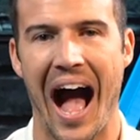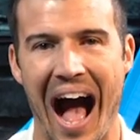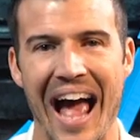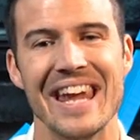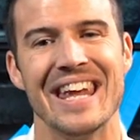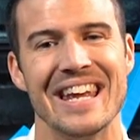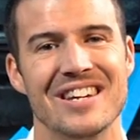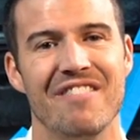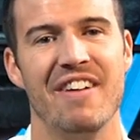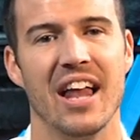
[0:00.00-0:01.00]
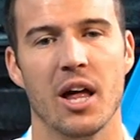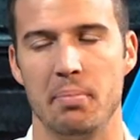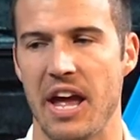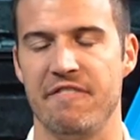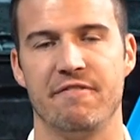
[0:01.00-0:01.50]
I can
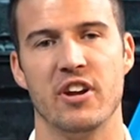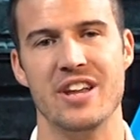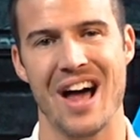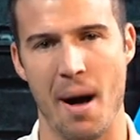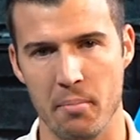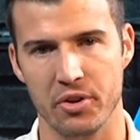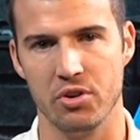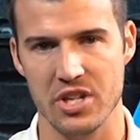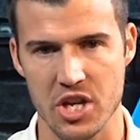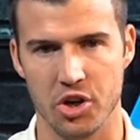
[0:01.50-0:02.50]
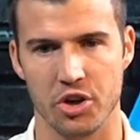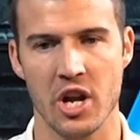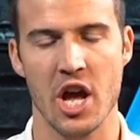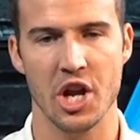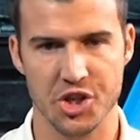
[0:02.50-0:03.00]
develop a phenomenal year